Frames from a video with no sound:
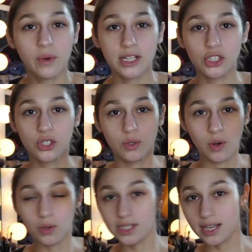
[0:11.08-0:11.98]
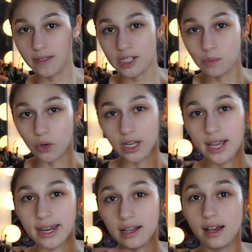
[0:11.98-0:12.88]
went to Ulta this
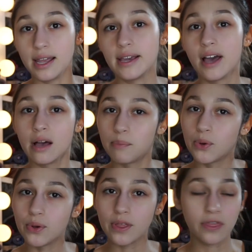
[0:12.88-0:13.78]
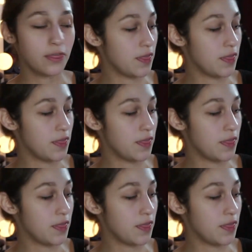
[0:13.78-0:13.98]
morning and I got a couple